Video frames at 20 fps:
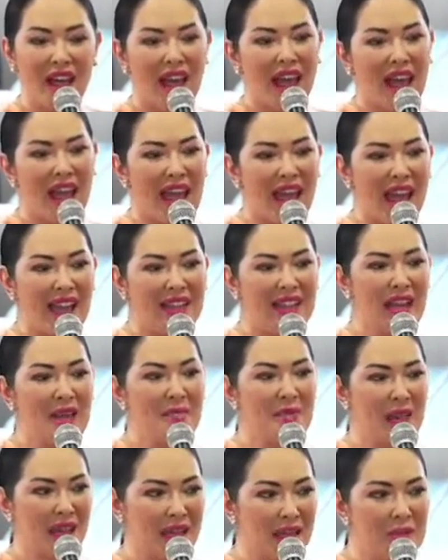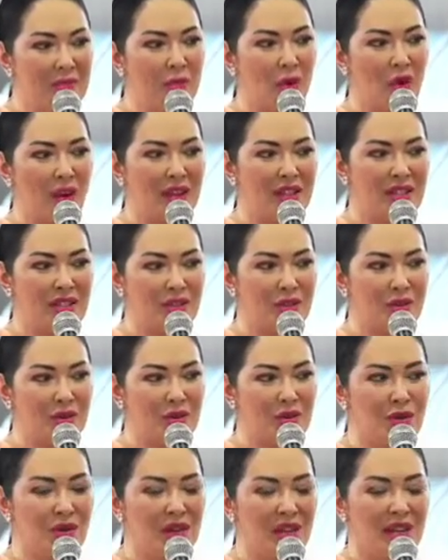And I make it a point
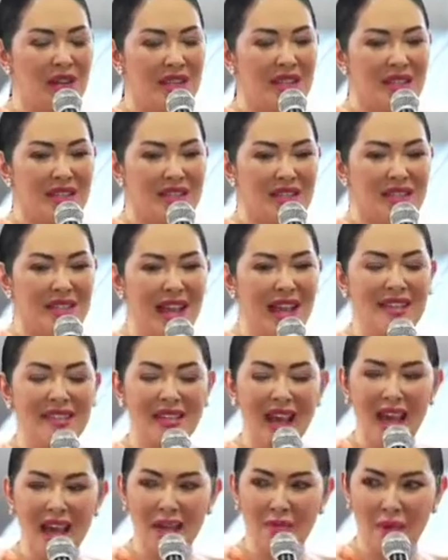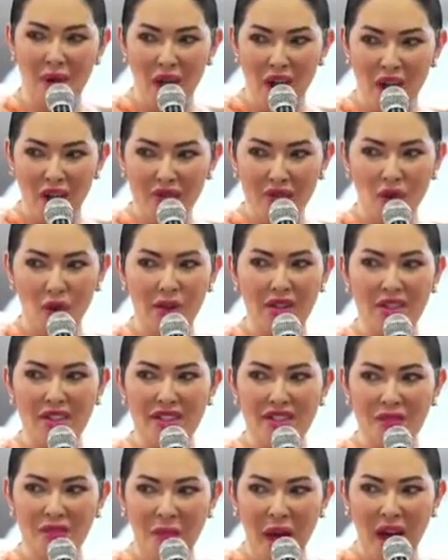to take time off, go to the
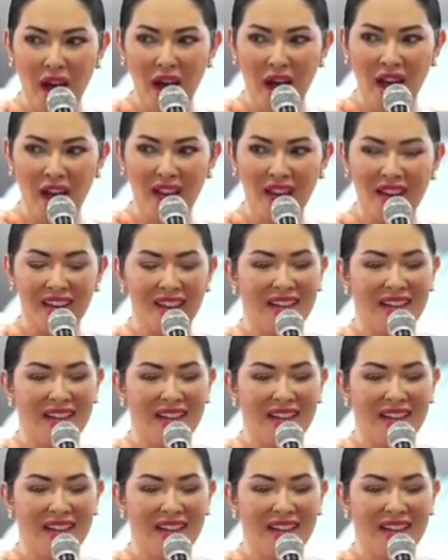spa,